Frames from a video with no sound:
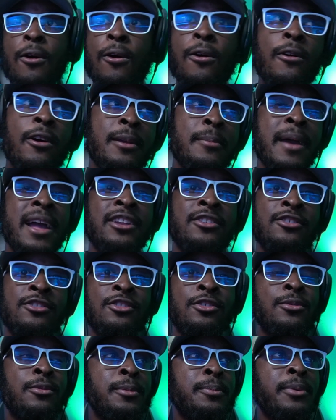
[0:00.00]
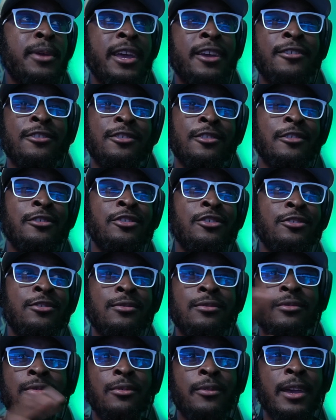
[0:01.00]
or it matches you with players that are
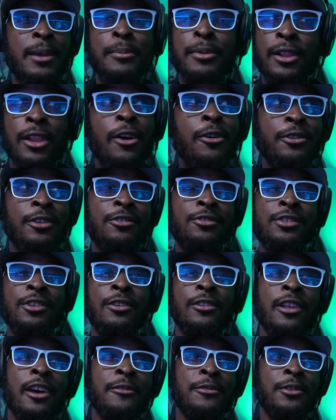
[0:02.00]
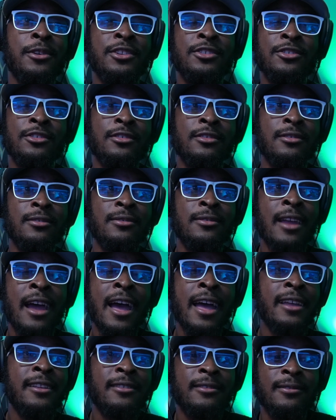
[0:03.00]
just way below your skill level and just
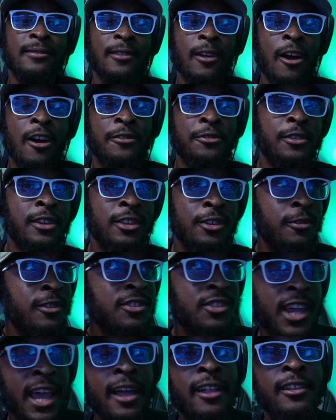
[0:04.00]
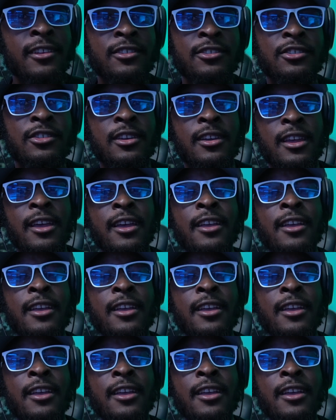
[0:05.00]
not offering you a challenge.